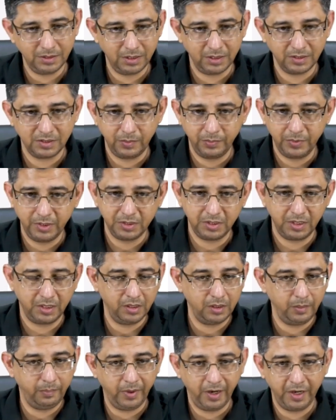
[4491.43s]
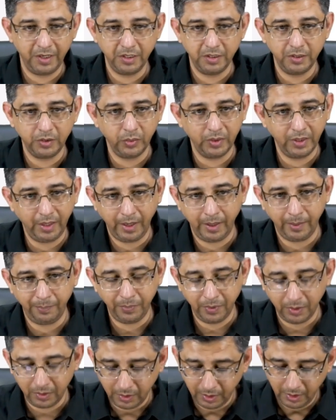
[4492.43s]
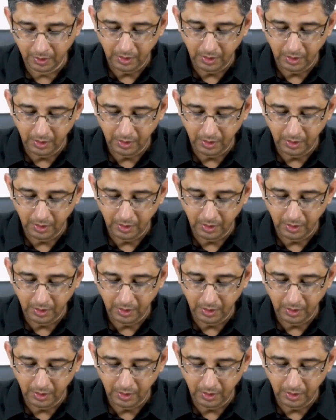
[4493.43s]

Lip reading: like somebody's taken a bite into an apple.